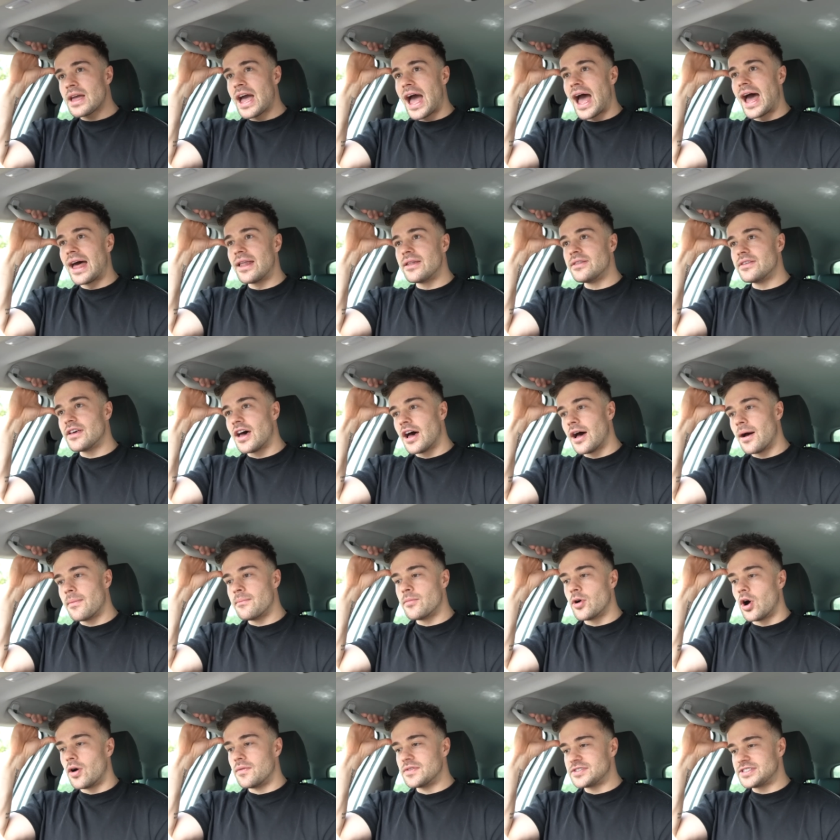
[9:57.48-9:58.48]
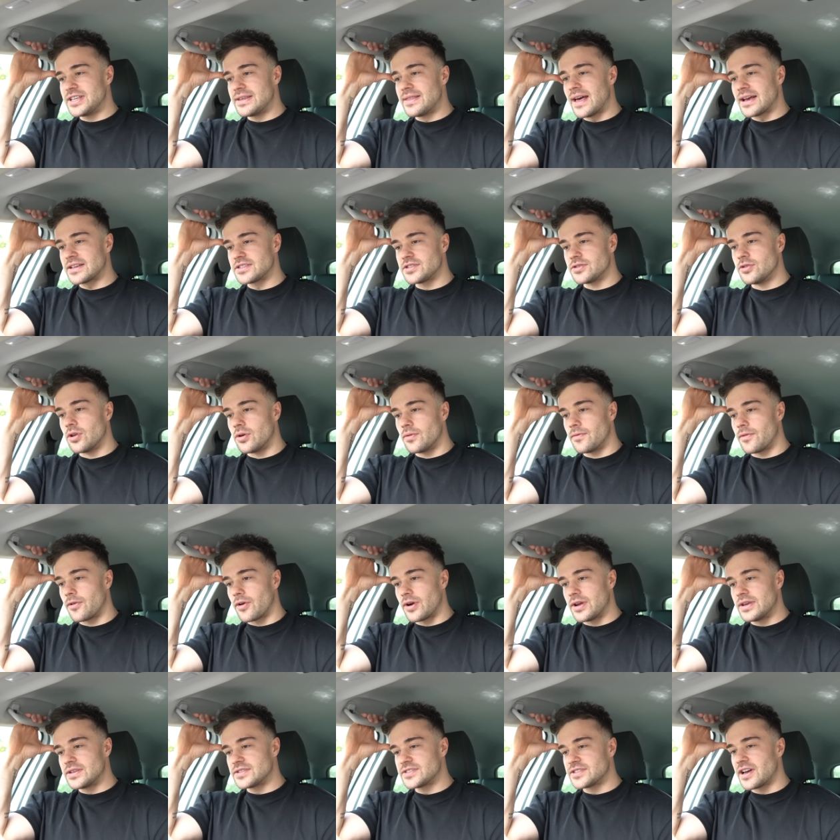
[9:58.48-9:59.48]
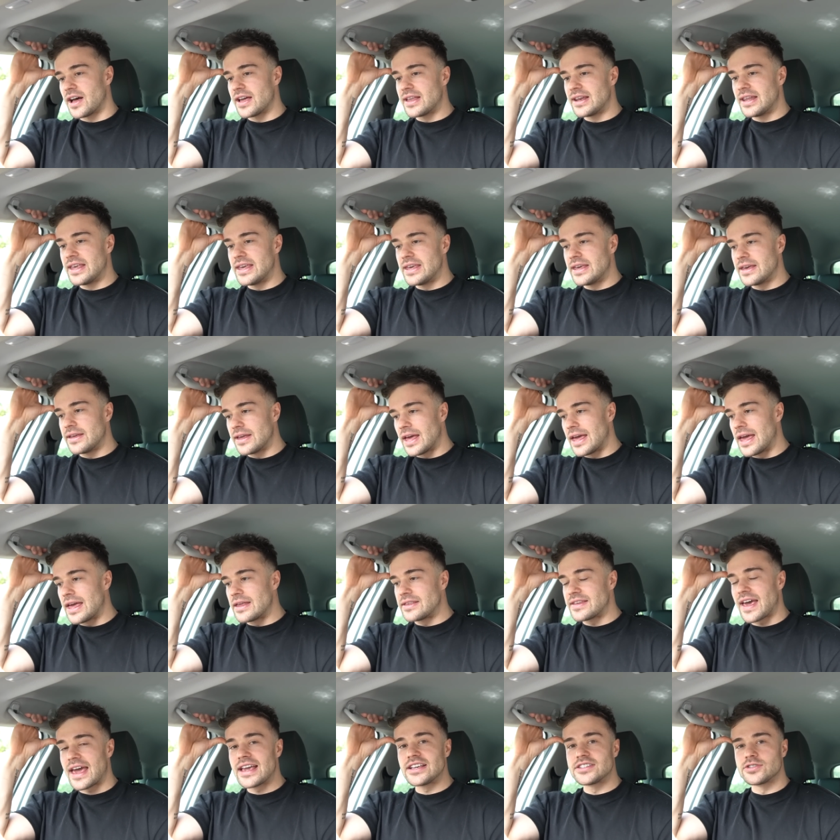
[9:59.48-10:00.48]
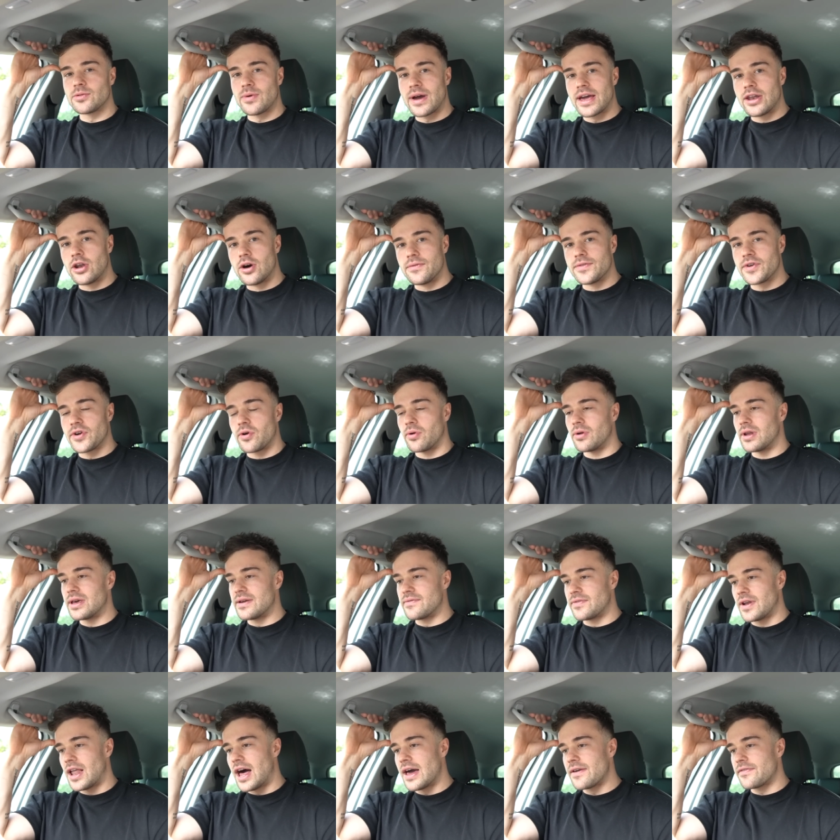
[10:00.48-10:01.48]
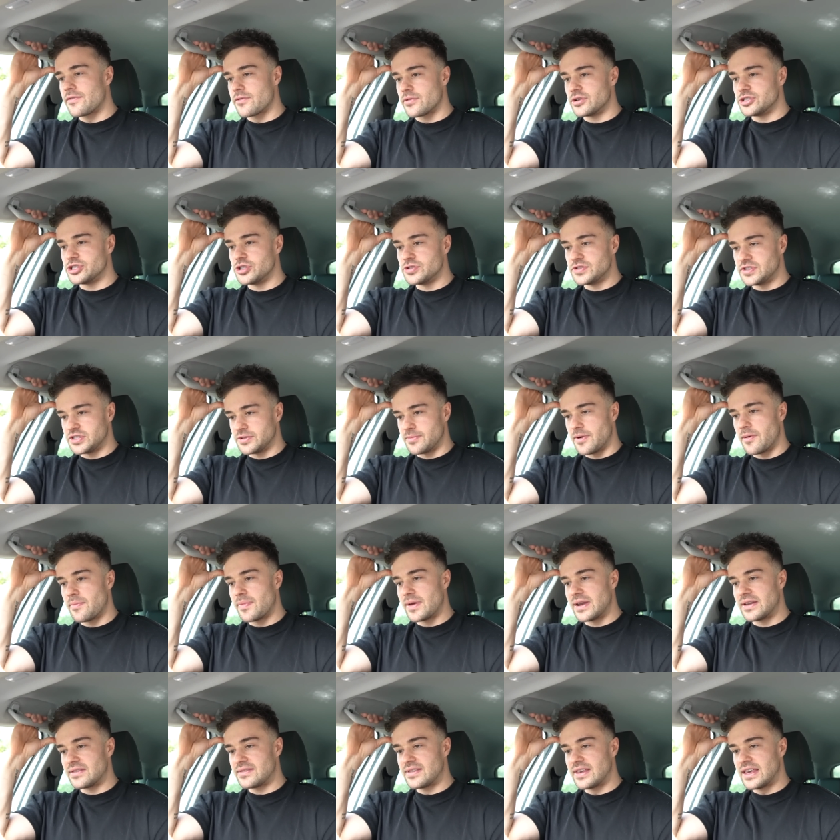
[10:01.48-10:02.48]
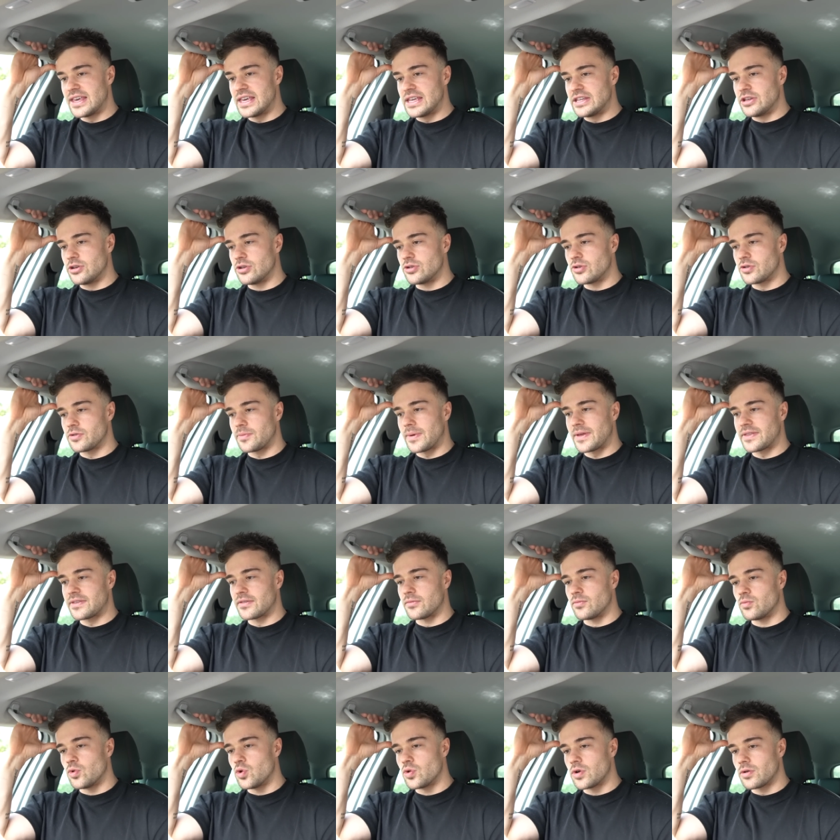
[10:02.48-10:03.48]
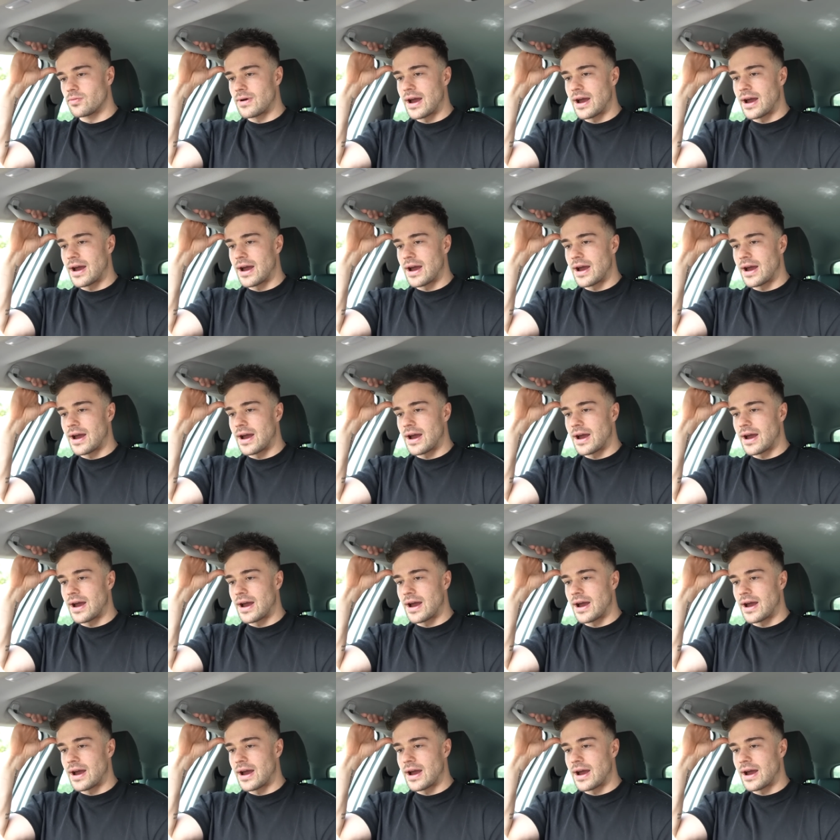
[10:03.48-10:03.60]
and um, obviously that's not very sightly it, it, takes away a lot of your quality of life it reduces your mobility you're not able to walk